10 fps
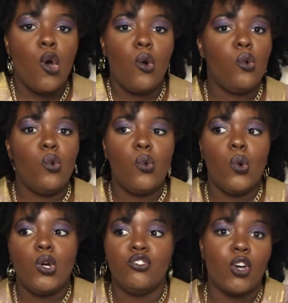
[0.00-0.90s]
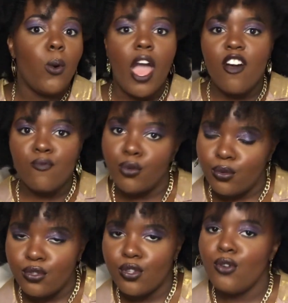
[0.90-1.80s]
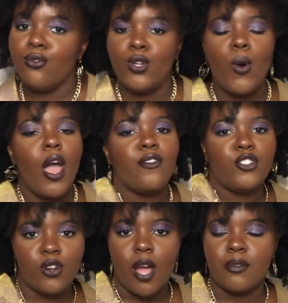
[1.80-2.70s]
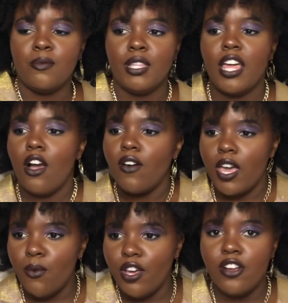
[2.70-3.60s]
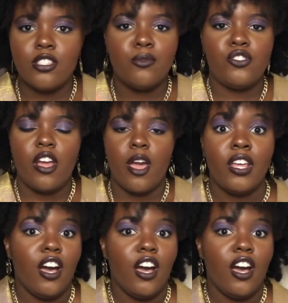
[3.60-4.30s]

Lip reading: who don't have boots, who don't have straps, to be like, okay, well, here's some straps.